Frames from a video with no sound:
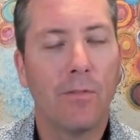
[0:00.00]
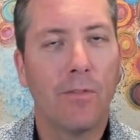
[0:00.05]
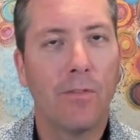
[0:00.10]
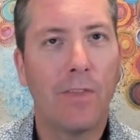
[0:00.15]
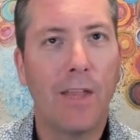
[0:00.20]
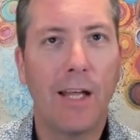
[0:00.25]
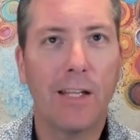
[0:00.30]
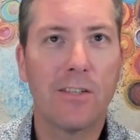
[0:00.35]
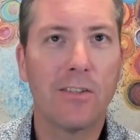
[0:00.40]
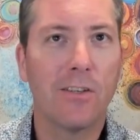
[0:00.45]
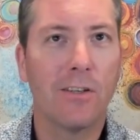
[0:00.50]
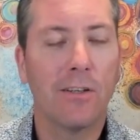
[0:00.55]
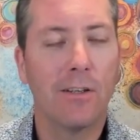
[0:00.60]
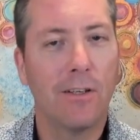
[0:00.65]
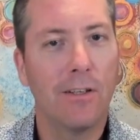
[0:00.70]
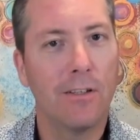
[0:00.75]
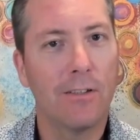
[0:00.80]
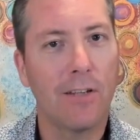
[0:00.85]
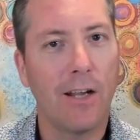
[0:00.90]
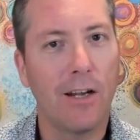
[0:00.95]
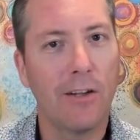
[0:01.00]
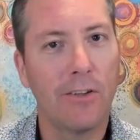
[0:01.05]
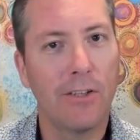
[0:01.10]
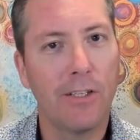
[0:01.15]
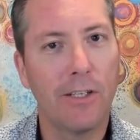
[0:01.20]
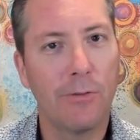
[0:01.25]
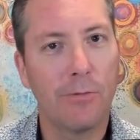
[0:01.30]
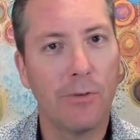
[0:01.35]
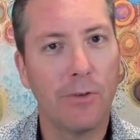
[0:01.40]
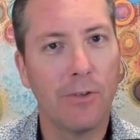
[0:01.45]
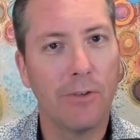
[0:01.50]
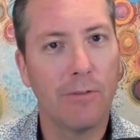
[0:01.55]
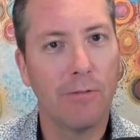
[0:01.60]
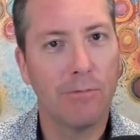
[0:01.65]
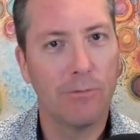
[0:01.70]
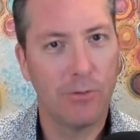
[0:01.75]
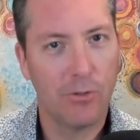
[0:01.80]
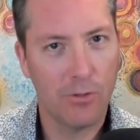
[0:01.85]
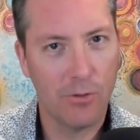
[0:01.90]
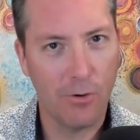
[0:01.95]
That's an entirely different
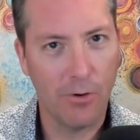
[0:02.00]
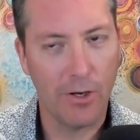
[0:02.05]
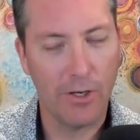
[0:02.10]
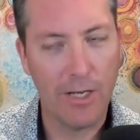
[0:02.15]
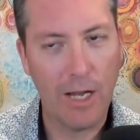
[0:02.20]
story.